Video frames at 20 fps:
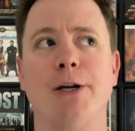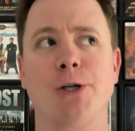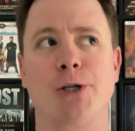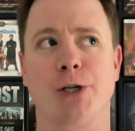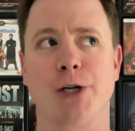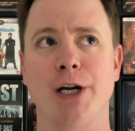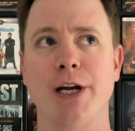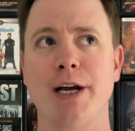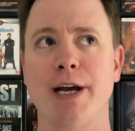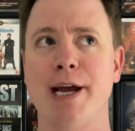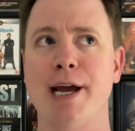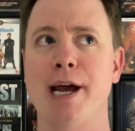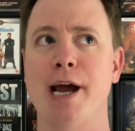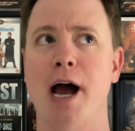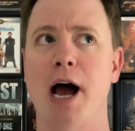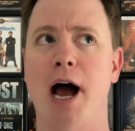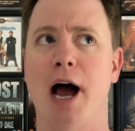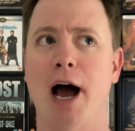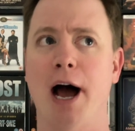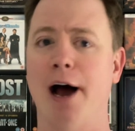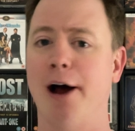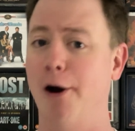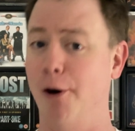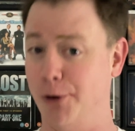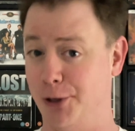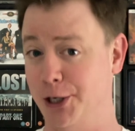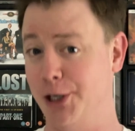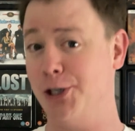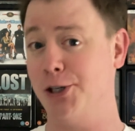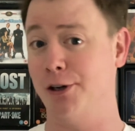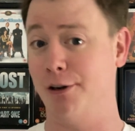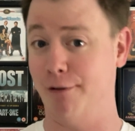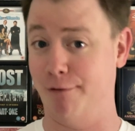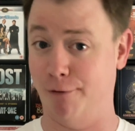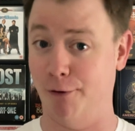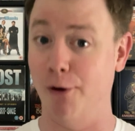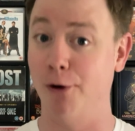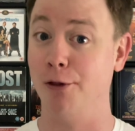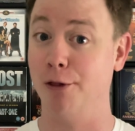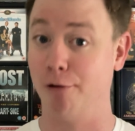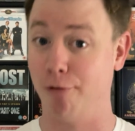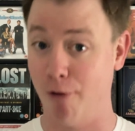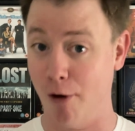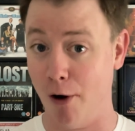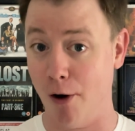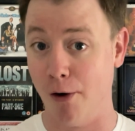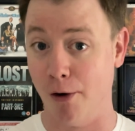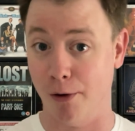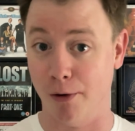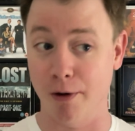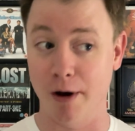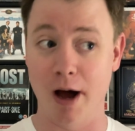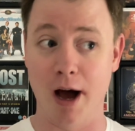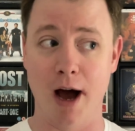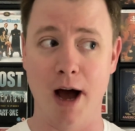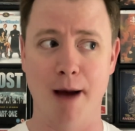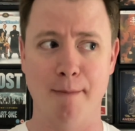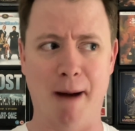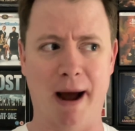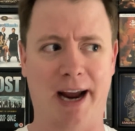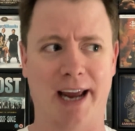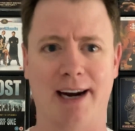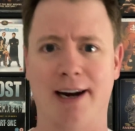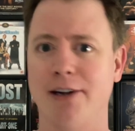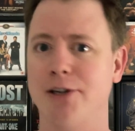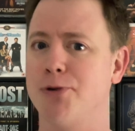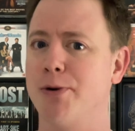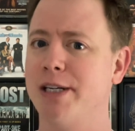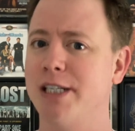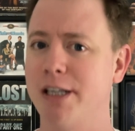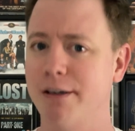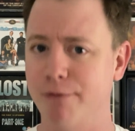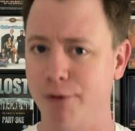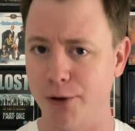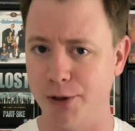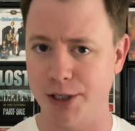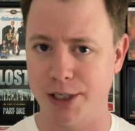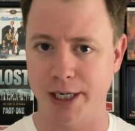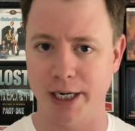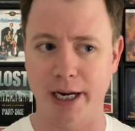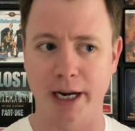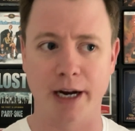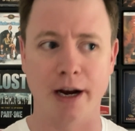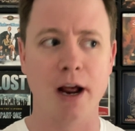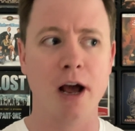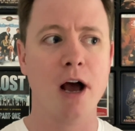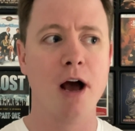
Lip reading: she auditioned for the role back in like 2014,